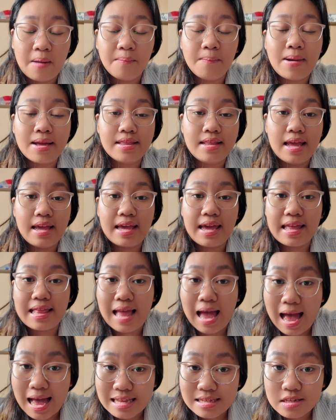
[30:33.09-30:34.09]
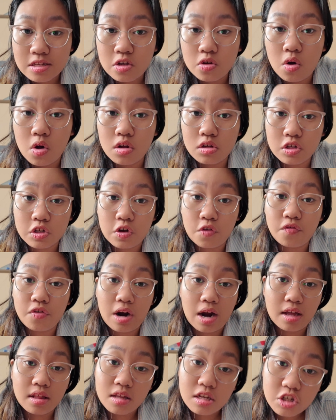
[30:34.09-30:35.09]
But they can ask you also
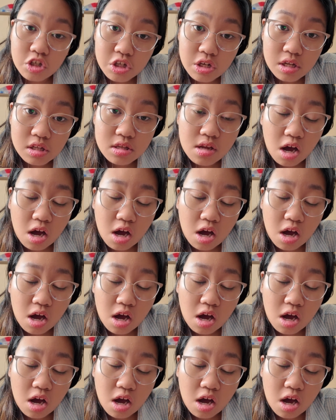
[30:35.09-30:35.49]
for additional